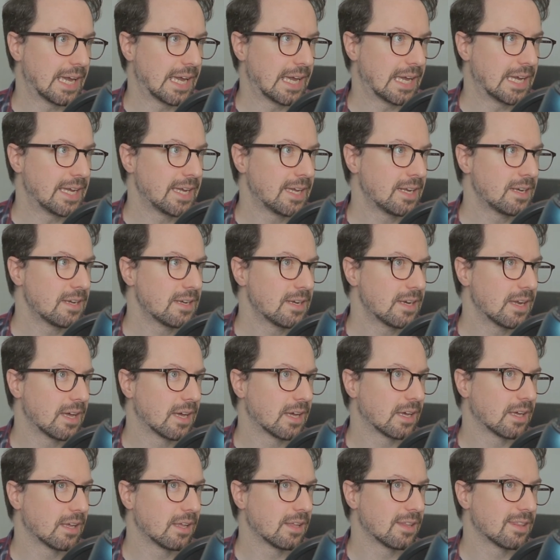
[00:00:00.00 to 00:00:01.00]
in
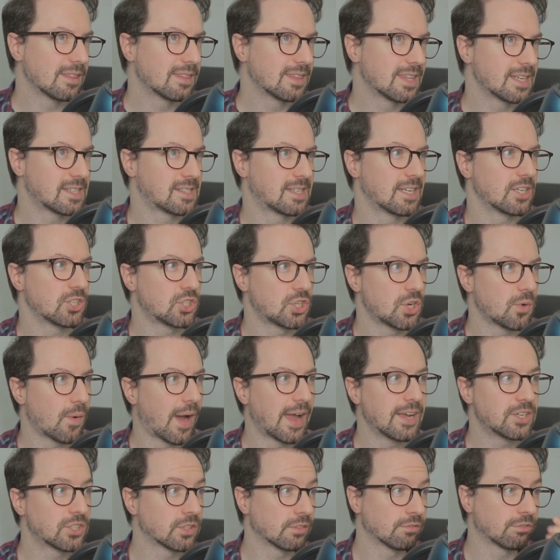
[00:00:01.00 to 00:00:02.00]
the
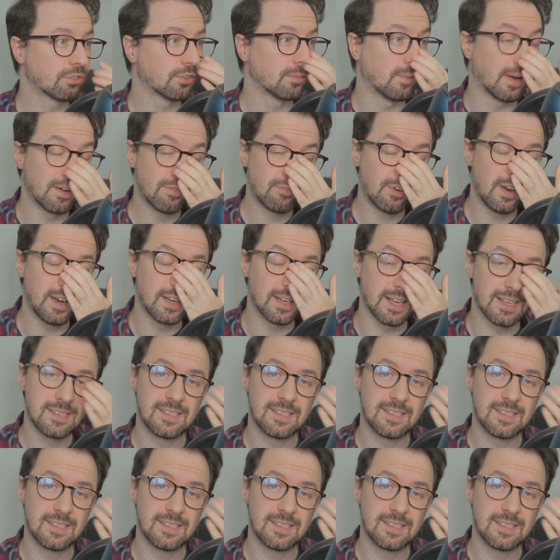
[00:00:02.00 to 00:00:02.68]
situation for my friend,